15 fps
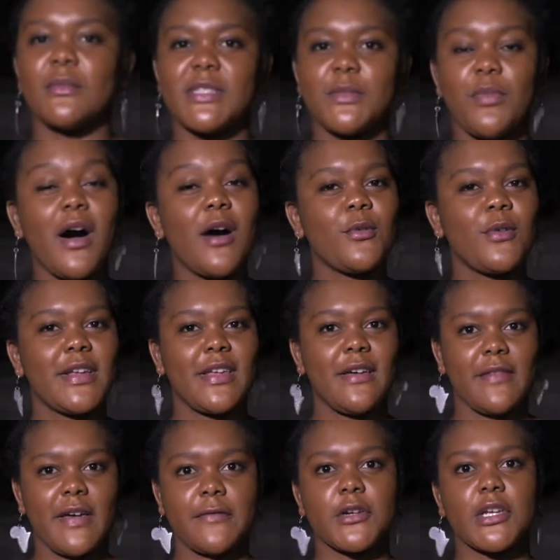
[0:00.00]
welcome to part one
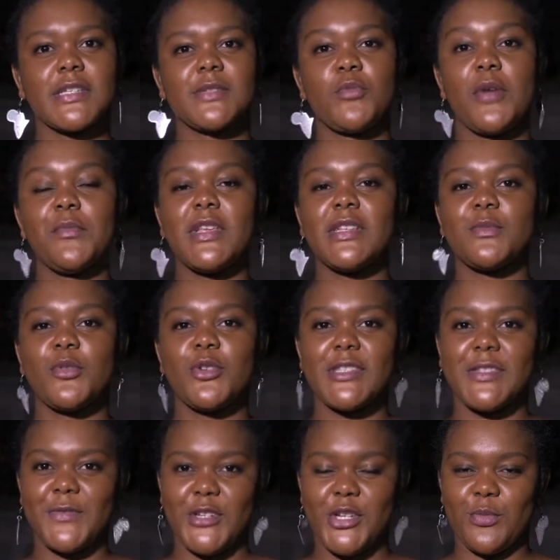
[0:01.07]
of Africa's premier
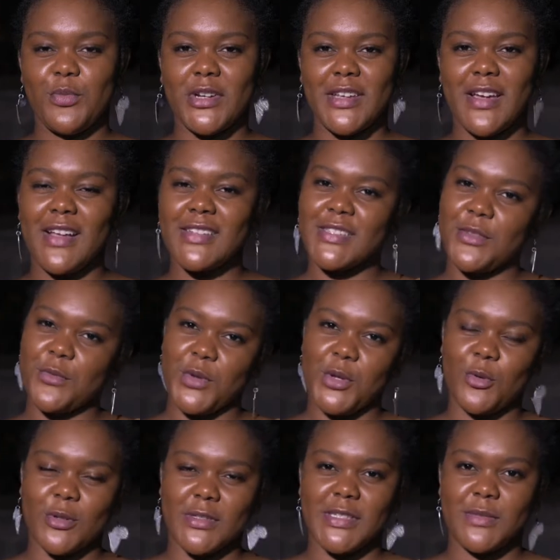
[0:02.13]
sports video podcast, the
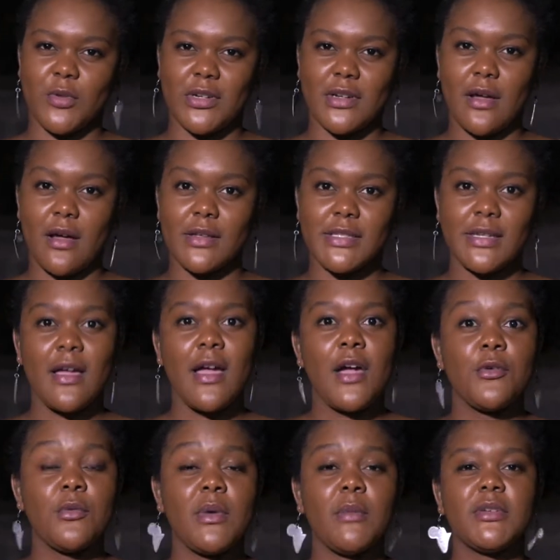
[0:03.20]
Three Quarters
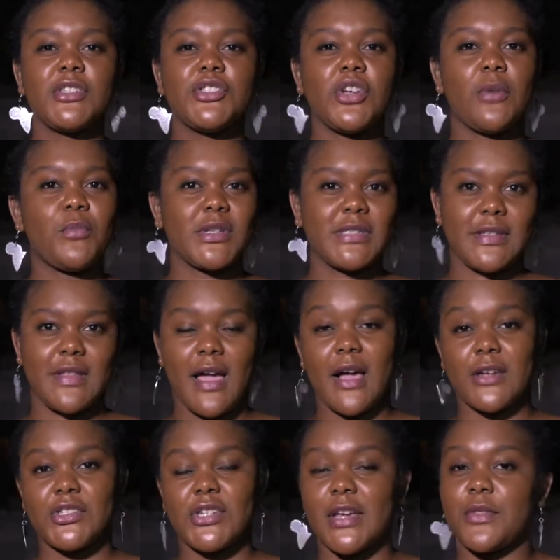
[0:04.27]
Podcast. Remember to jump onto the
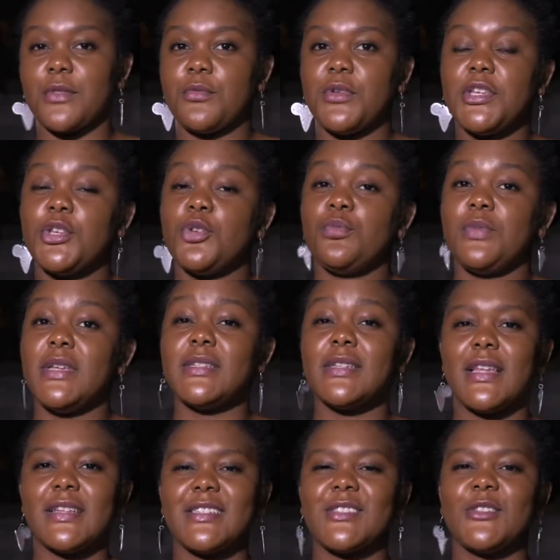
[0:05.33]
hashtag 3QP
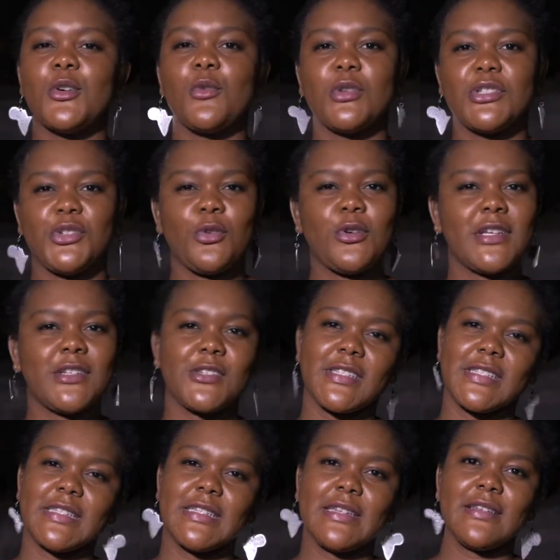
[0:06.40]
to let us know what you're
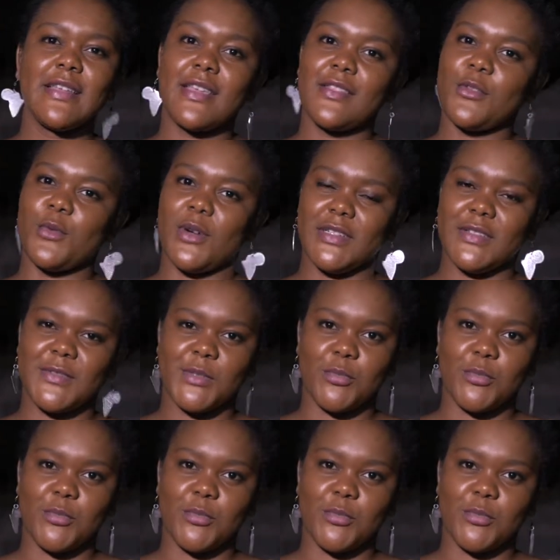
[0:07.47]
interested in the world of